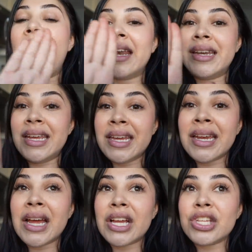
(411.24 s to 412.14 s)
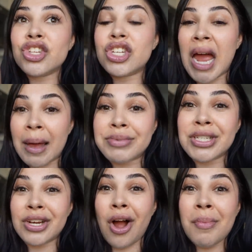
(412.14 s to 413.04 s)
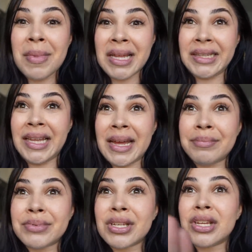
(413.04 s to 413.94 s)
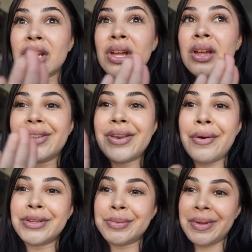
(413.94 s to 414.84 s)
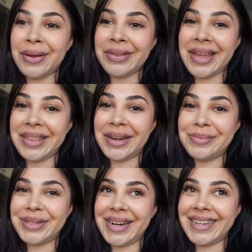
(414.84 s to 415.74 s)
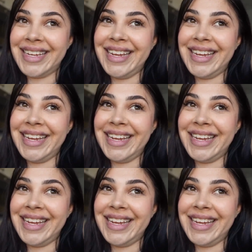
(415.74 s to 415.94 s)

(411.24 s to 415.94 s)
I need chapstick on my lips. Noah's playing with Anthony upstairs.